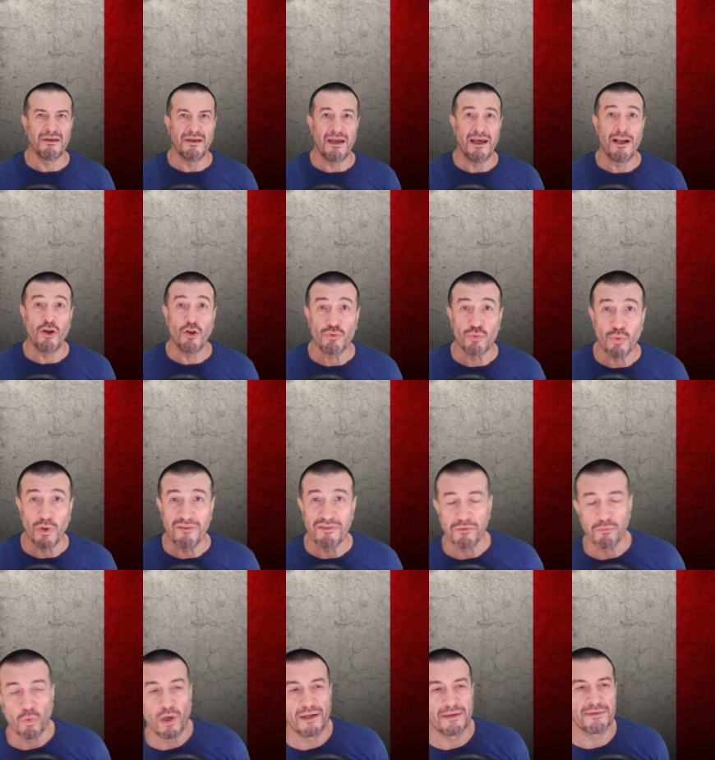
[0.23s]
Hello to
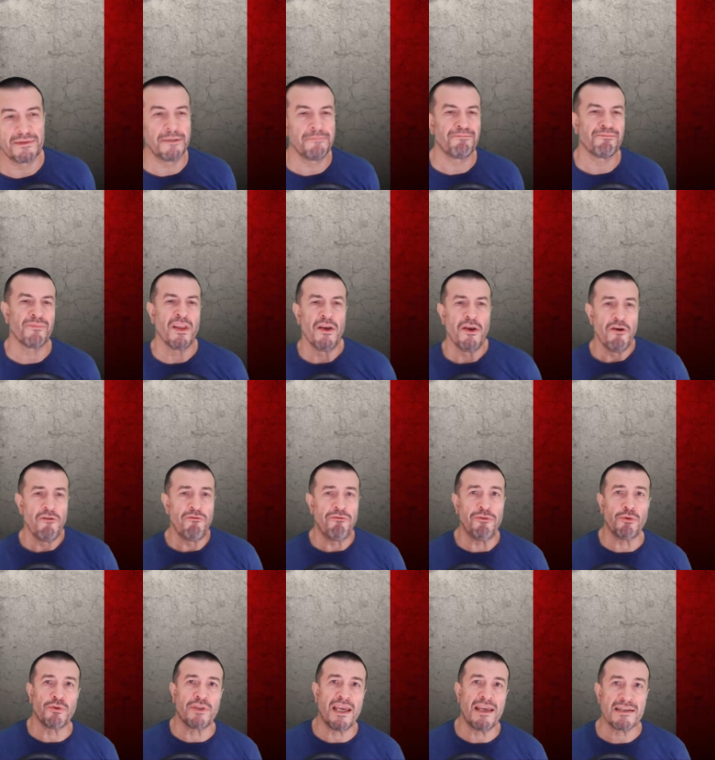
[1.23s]
everyone.
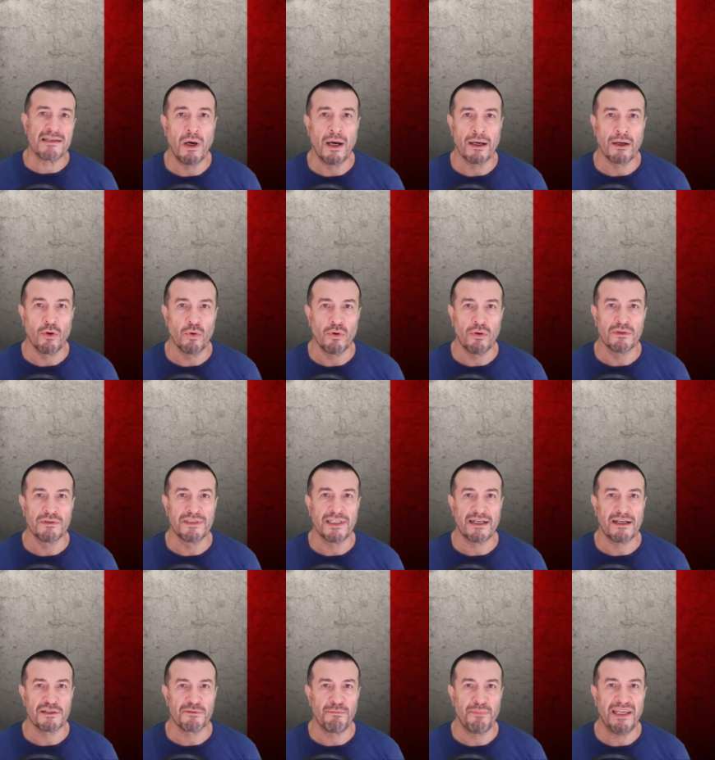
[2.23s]
Few days ago, there
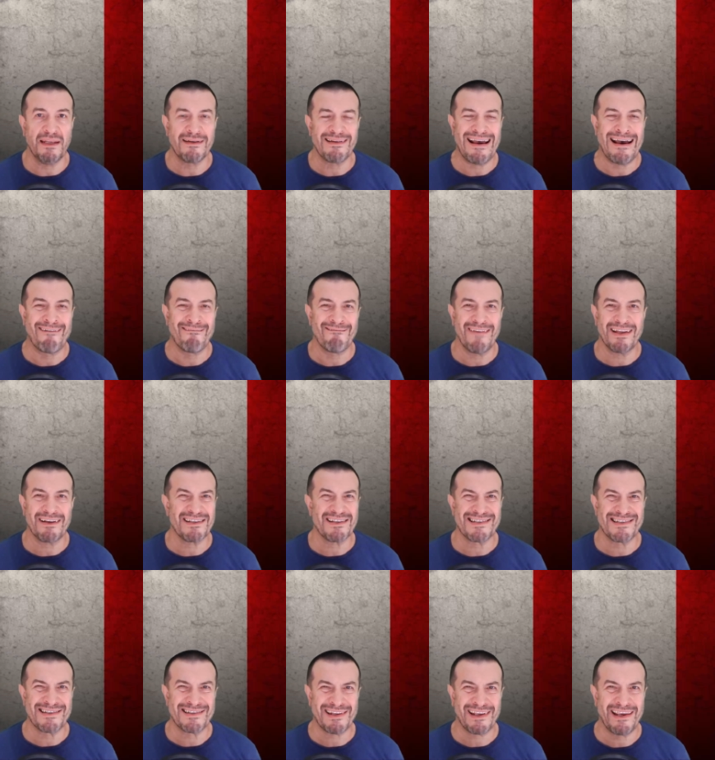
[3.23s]
has been a very
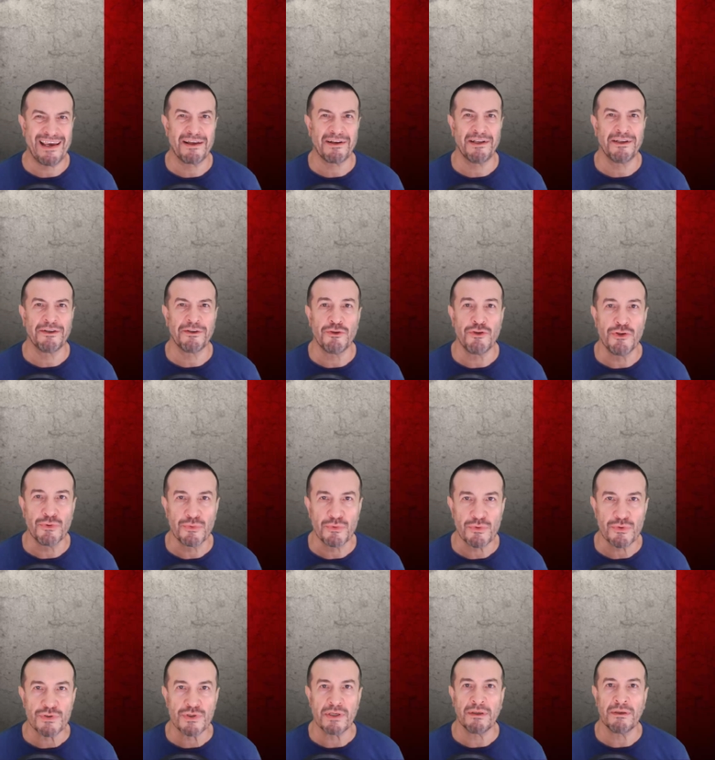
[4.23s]
scaring
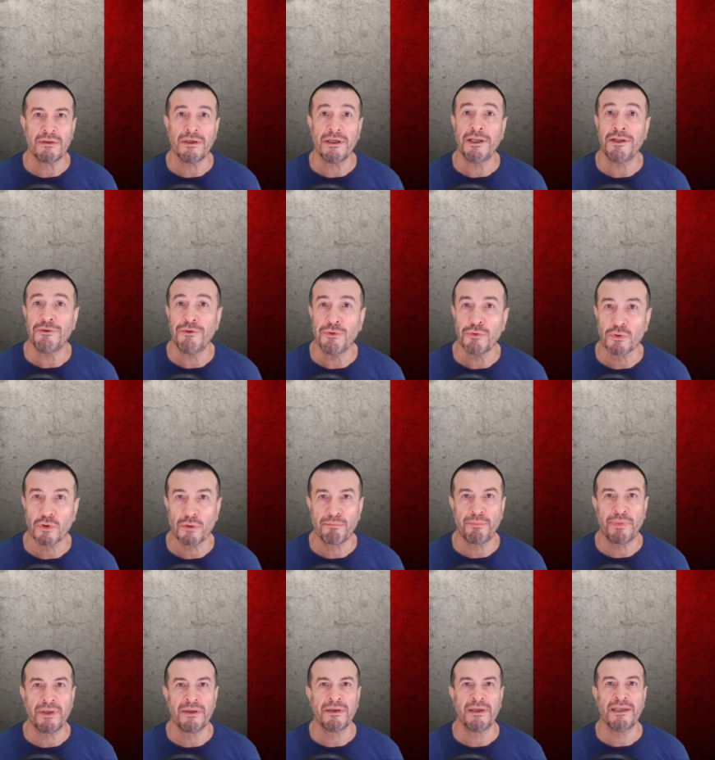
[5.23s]
news in Europe,
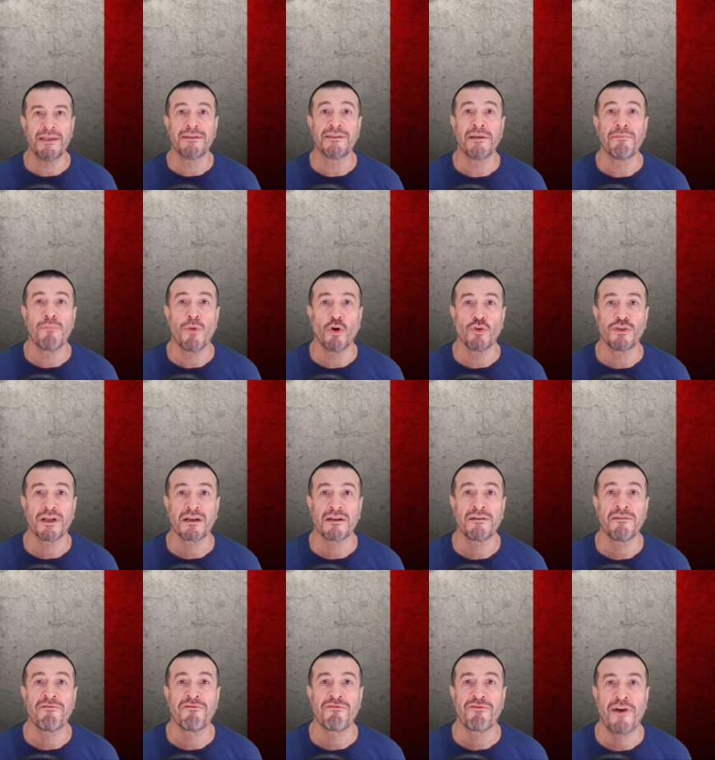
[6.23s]
in the modern
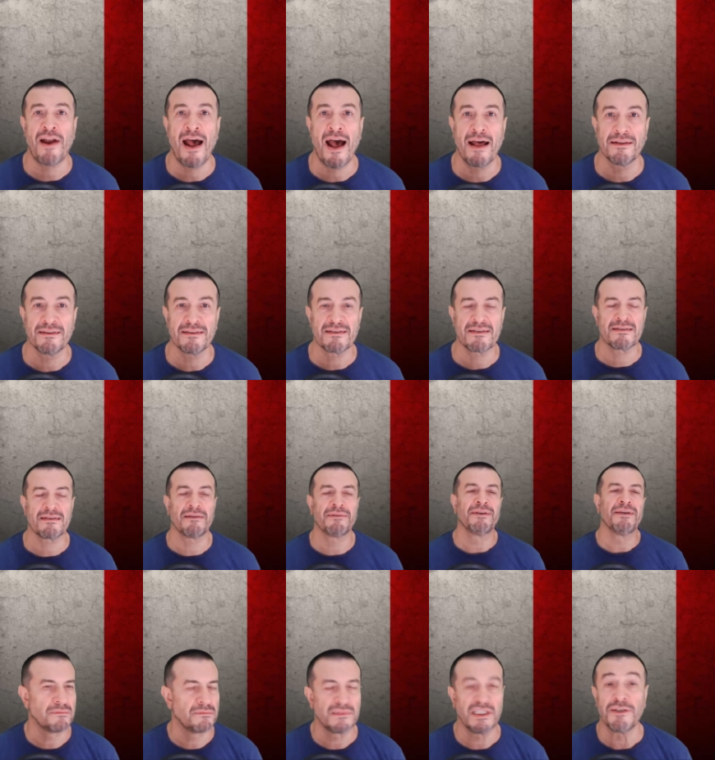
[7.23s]
France.
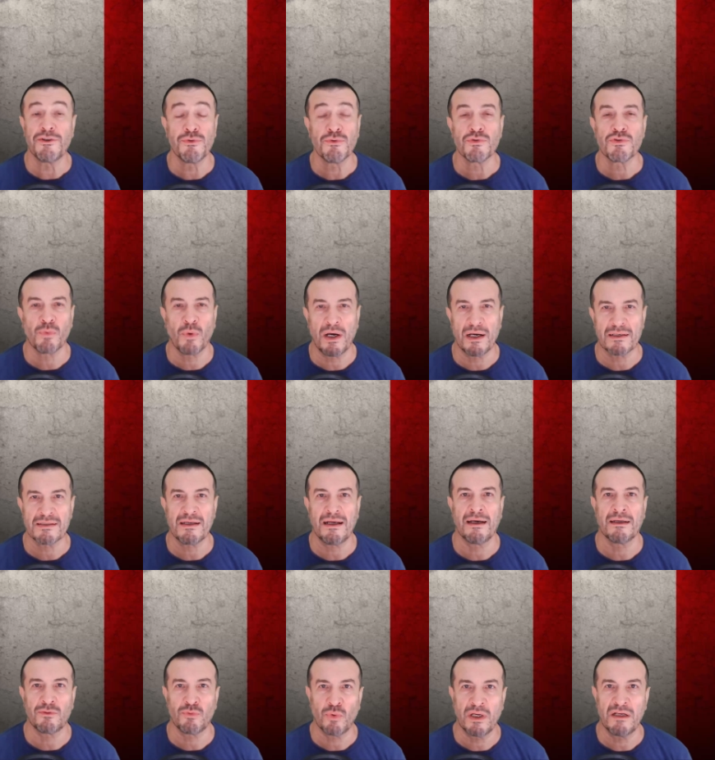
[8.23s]
The news was
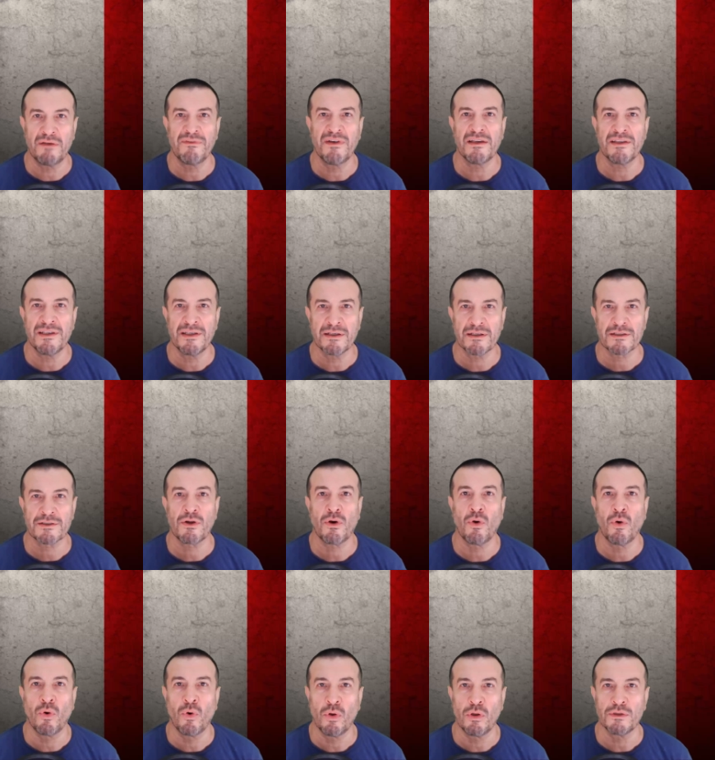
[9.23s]
a 12 years
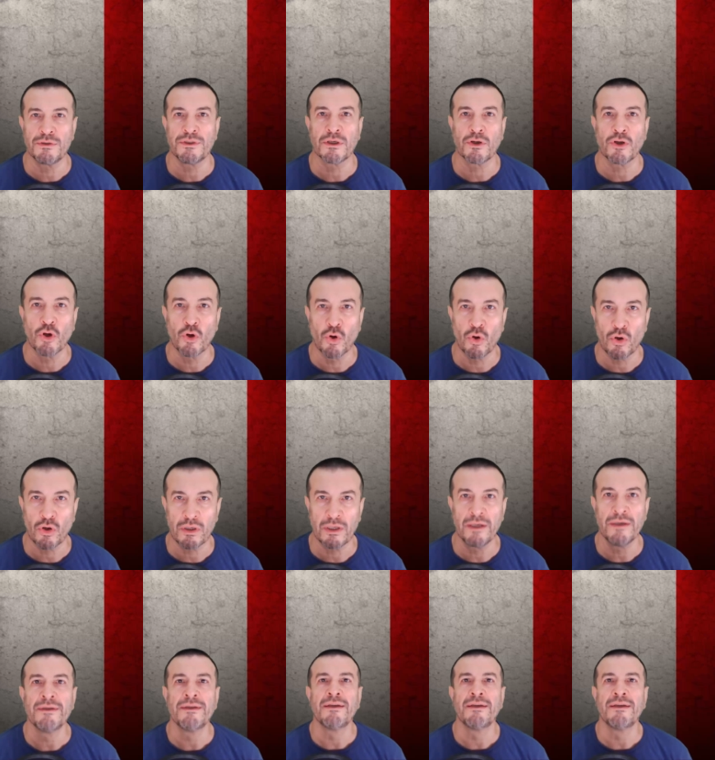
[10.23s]
old girl